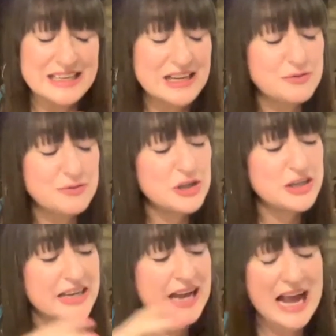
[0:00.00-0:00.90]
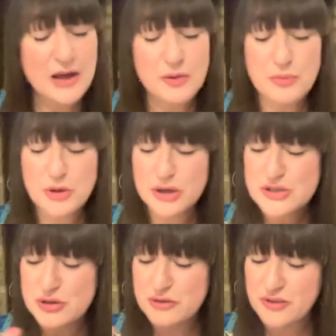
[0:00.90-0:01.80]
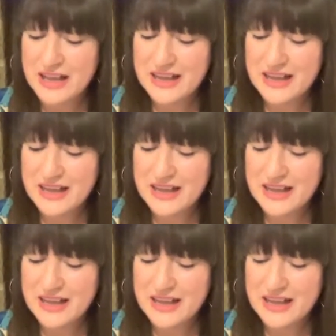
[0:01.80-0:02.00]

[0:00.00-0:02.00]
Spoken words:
if we're looking at how the book sort of